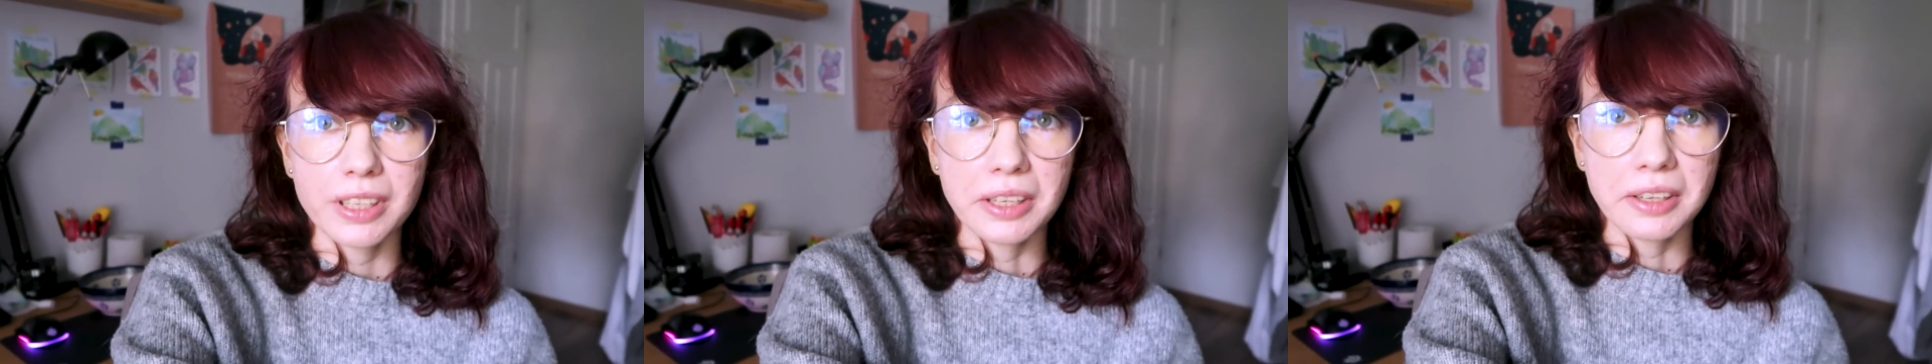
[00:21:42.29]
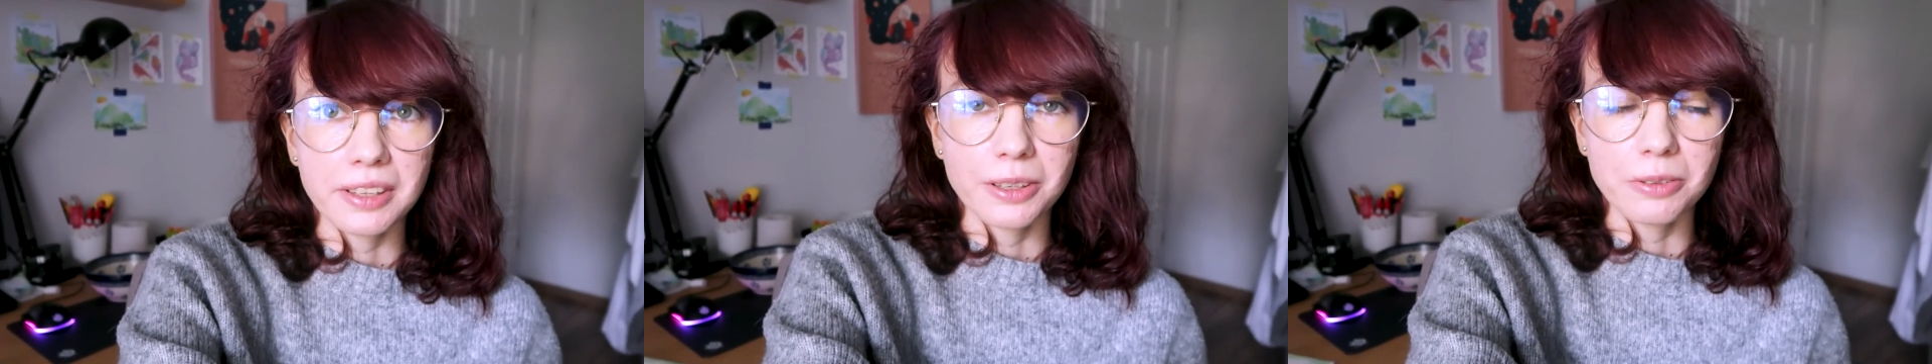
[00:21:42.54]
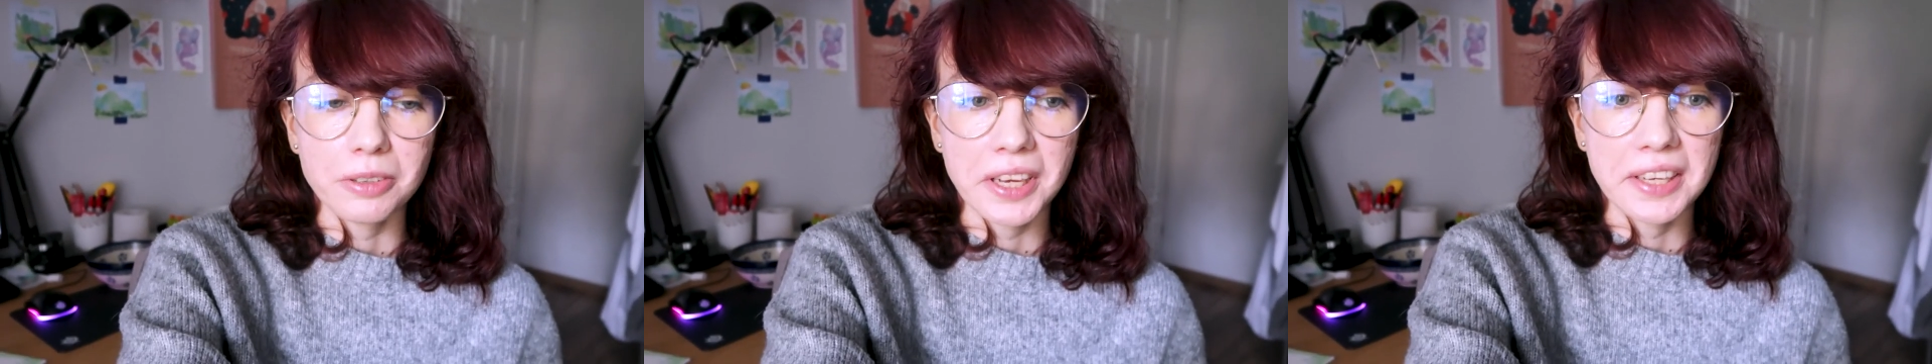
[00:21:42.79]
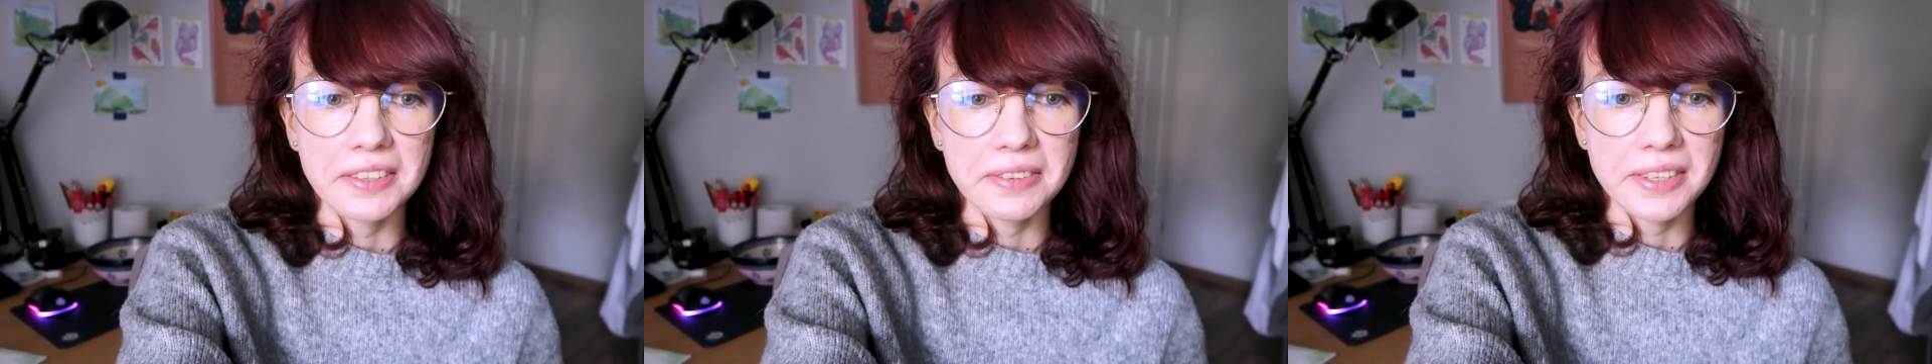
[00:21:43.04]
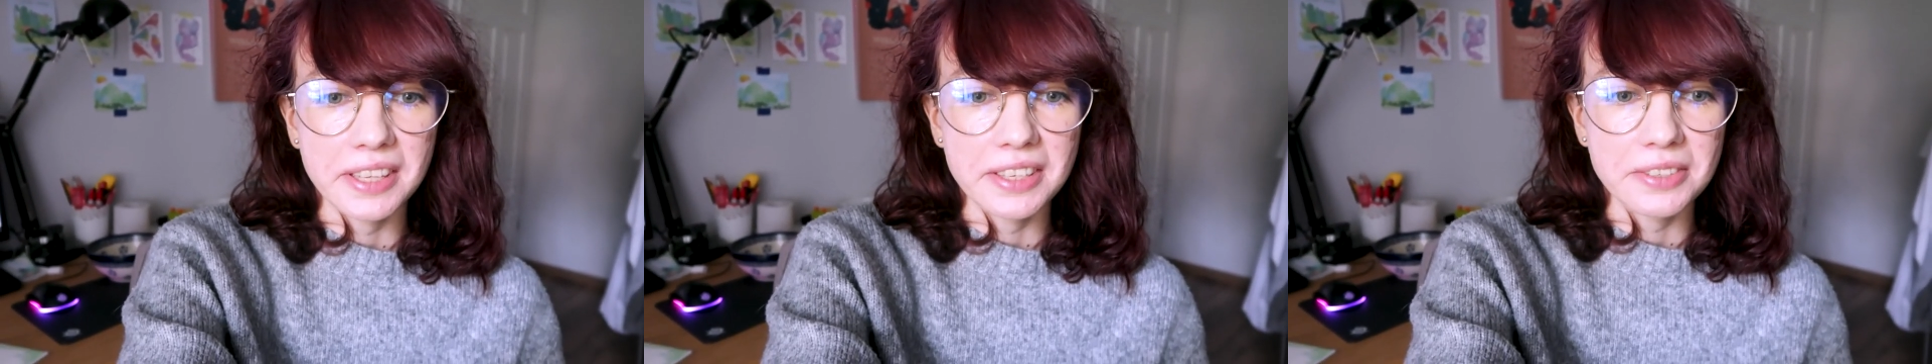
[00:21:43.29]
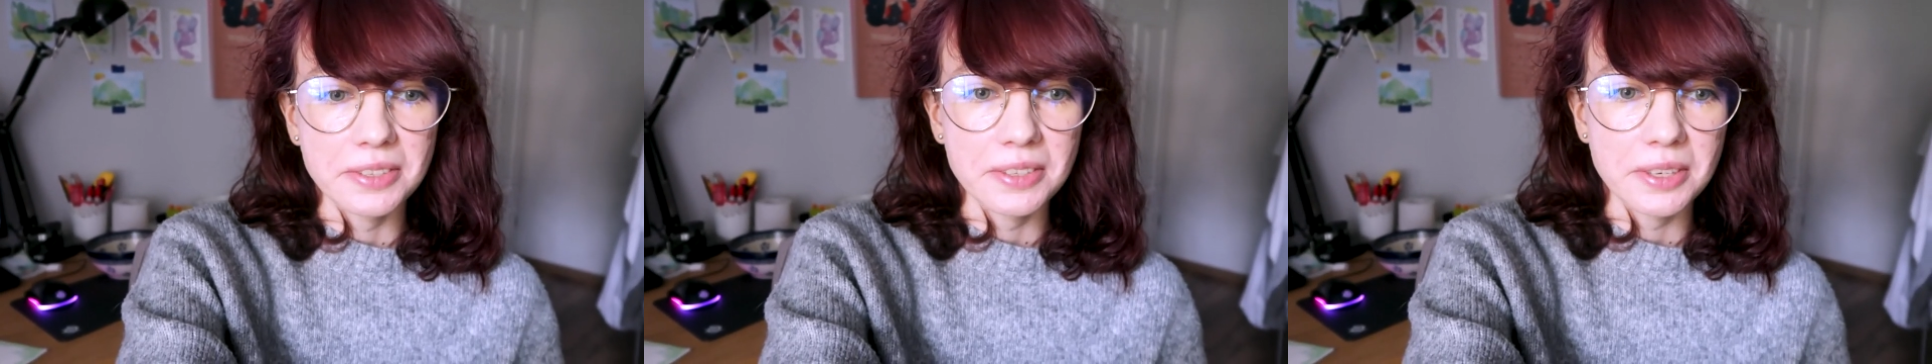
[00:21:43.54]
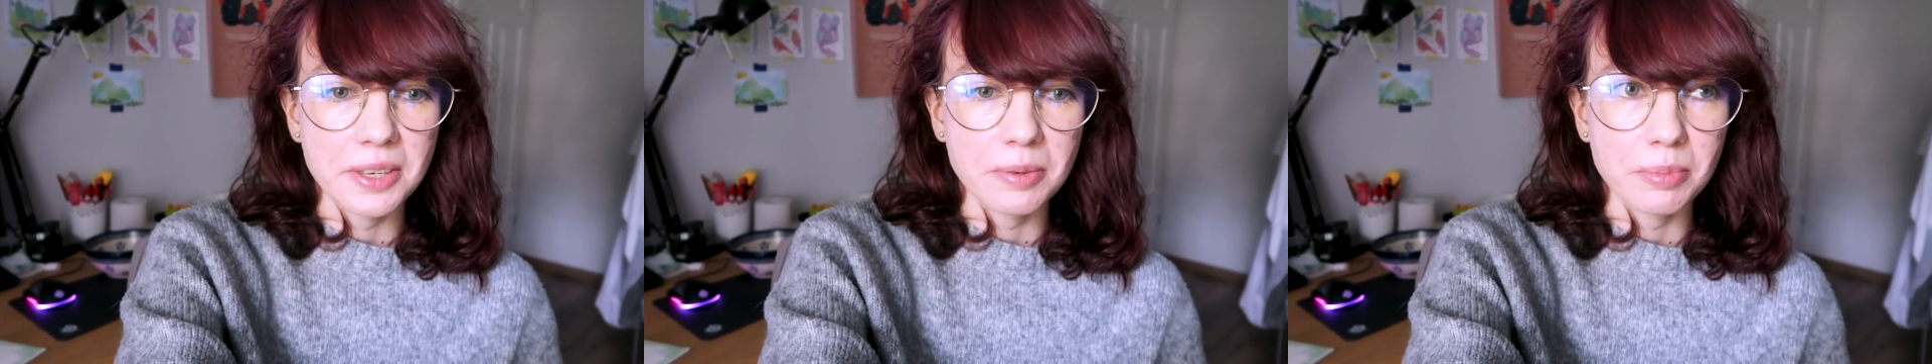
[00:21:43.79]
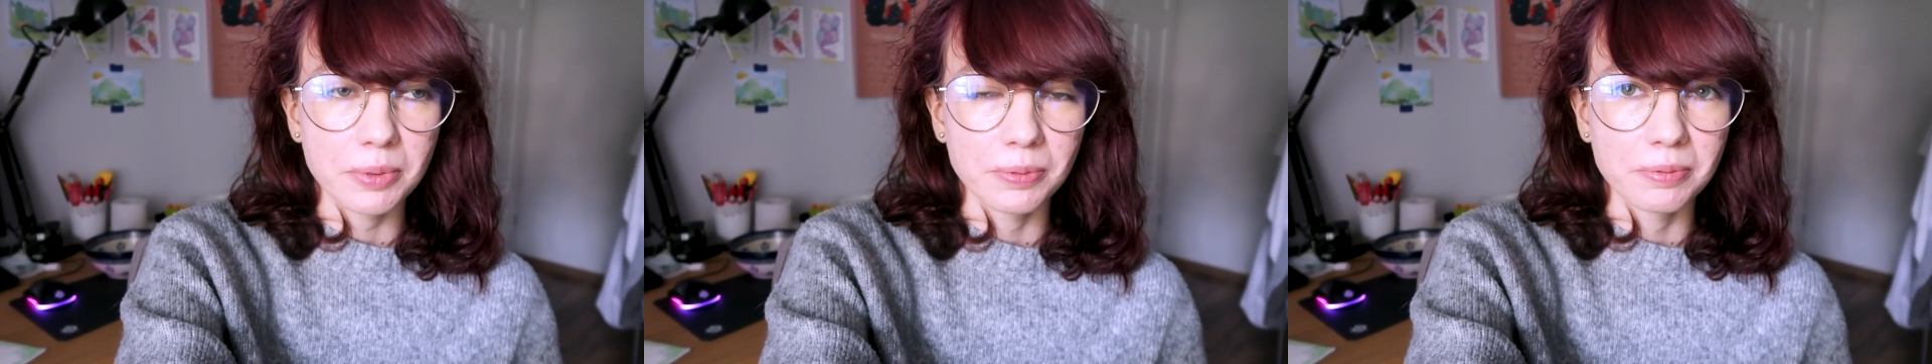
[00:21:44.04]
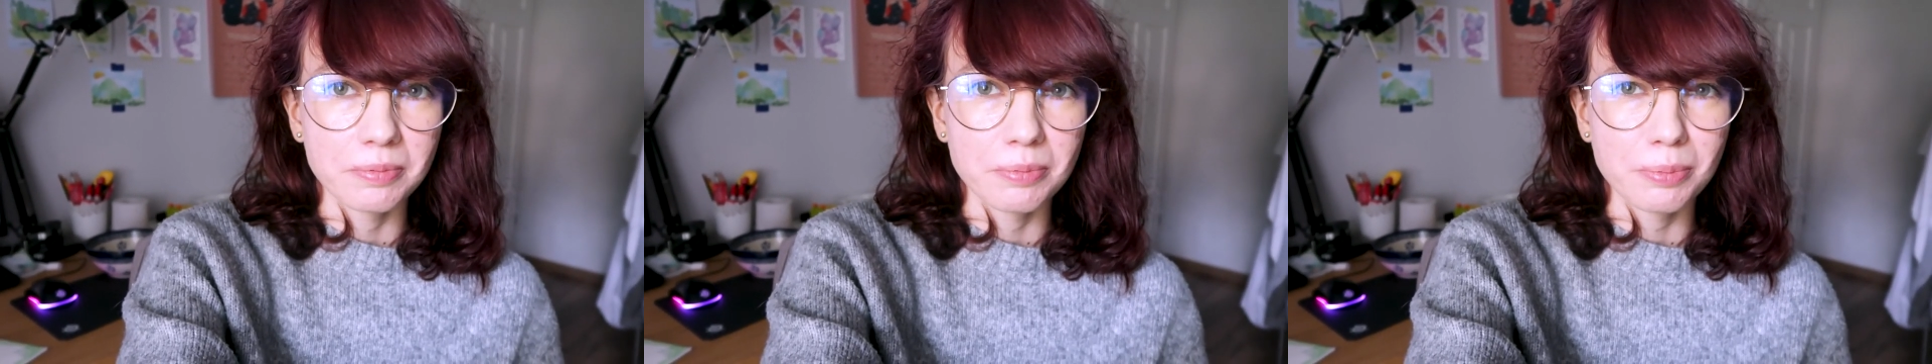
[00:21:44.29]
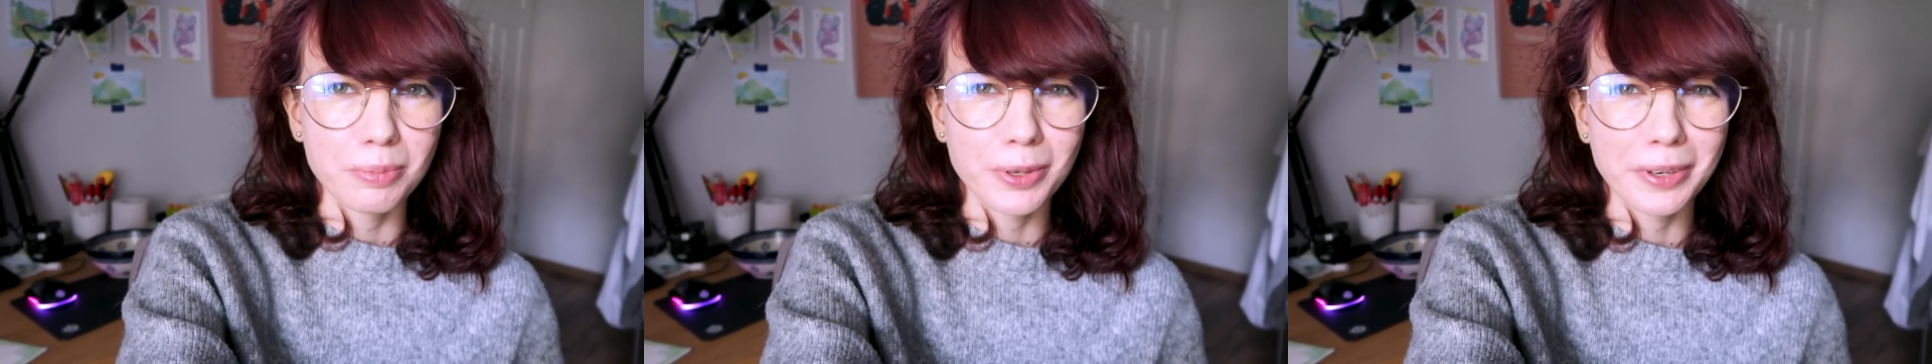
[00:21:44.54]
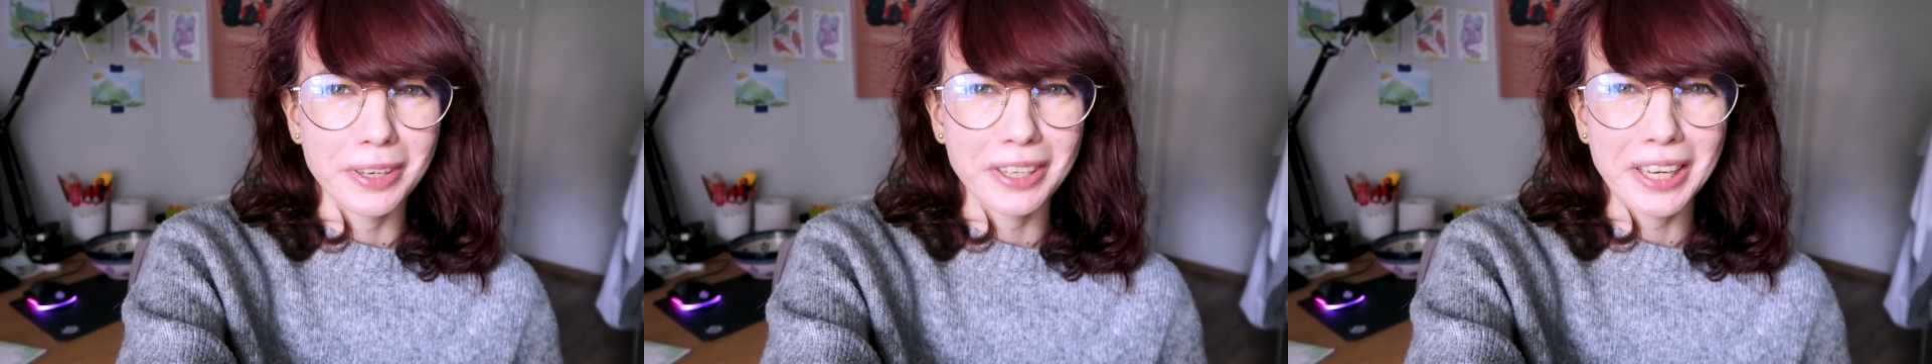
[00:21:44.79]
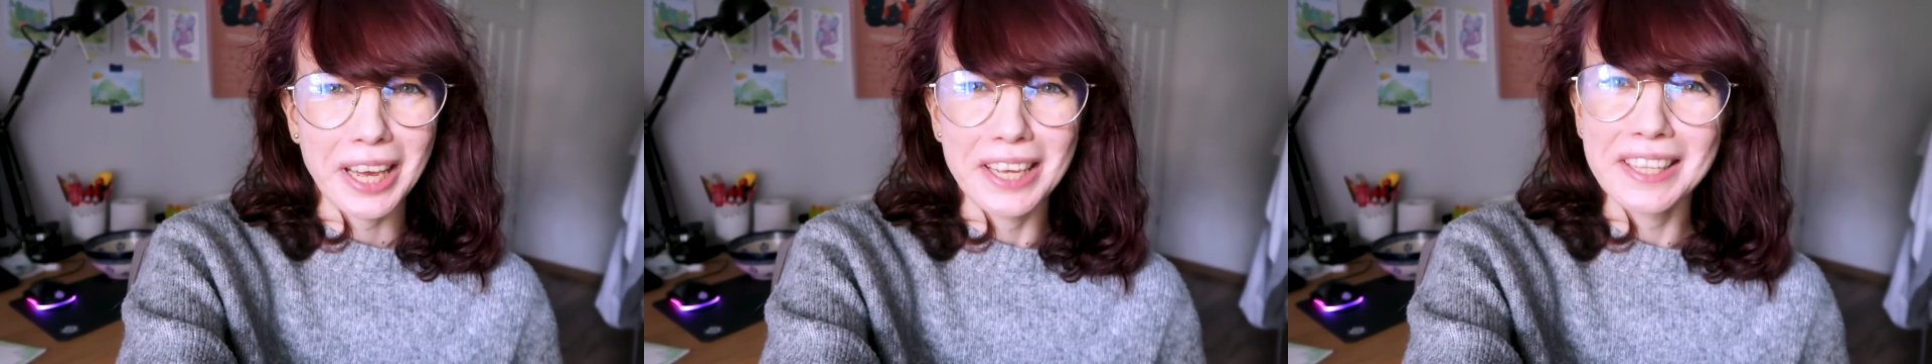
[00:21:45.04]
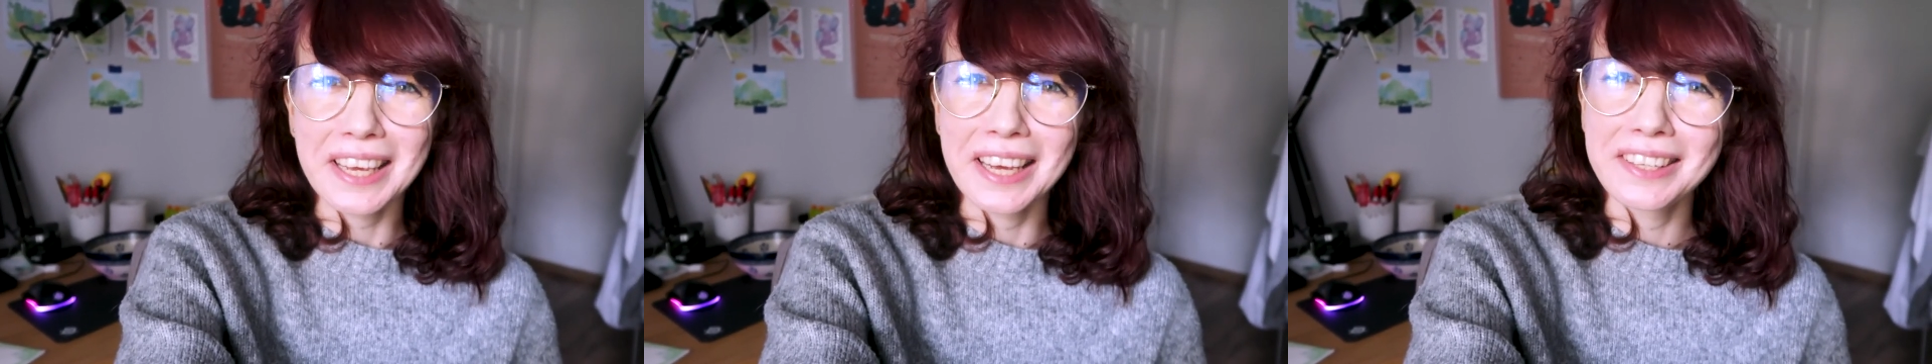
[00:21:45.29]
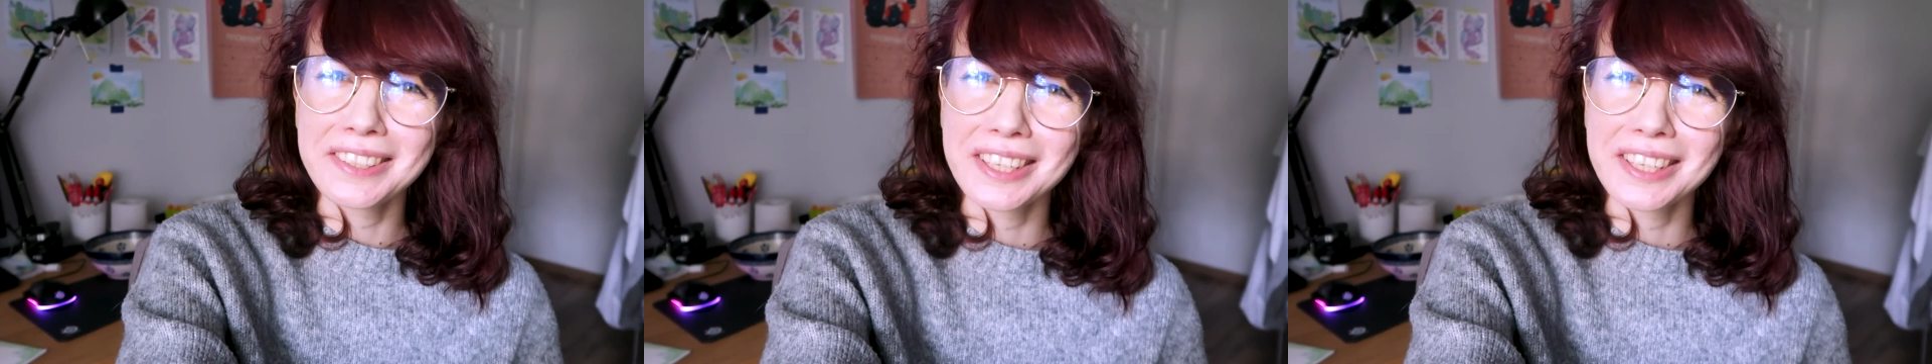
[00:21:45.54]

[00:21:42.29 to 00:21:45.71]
like love-hate relationship, more hate-hate